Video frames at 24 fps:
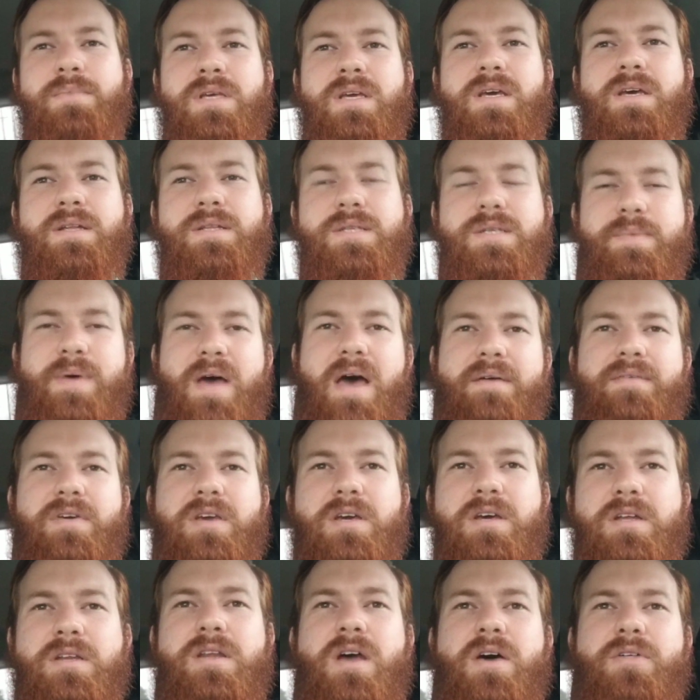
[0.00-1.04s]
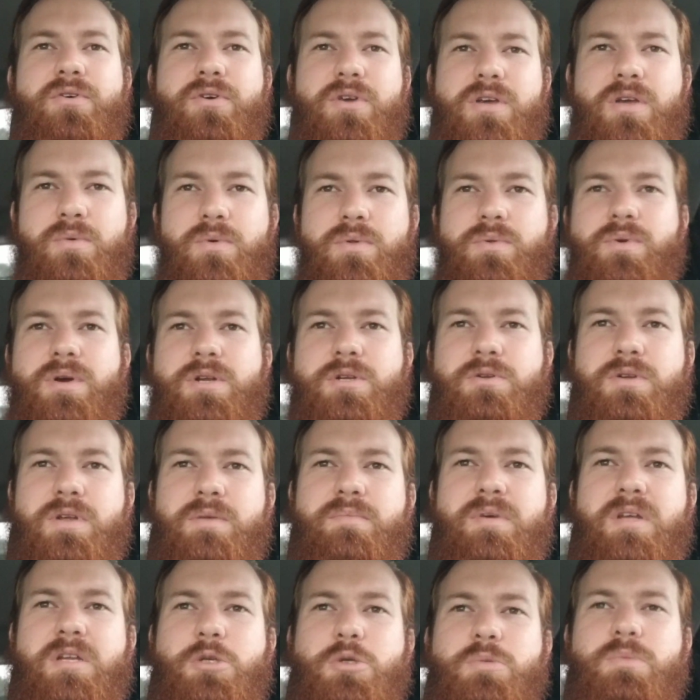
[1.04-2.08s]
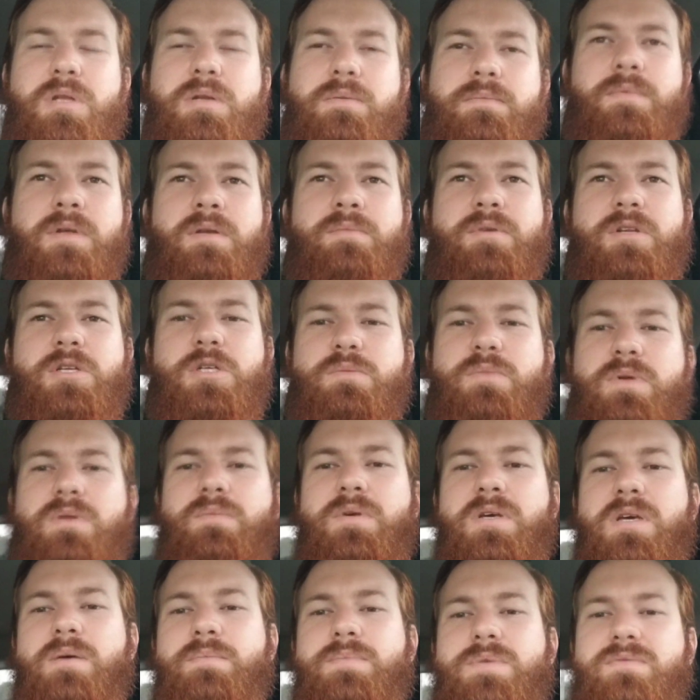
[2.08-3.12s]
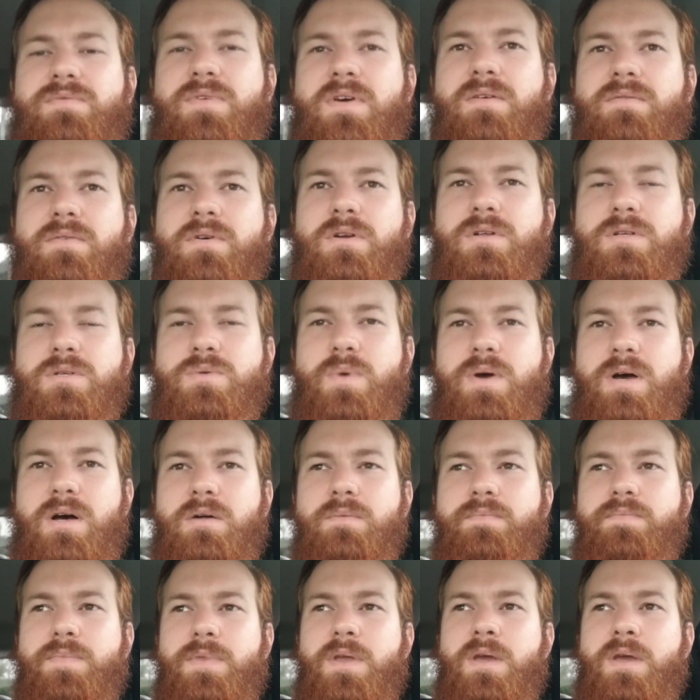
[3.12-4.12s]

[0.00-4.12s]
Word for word: he ends up having another kid with Rachel named Benjamin, and Benjamin becomes the favorite as well.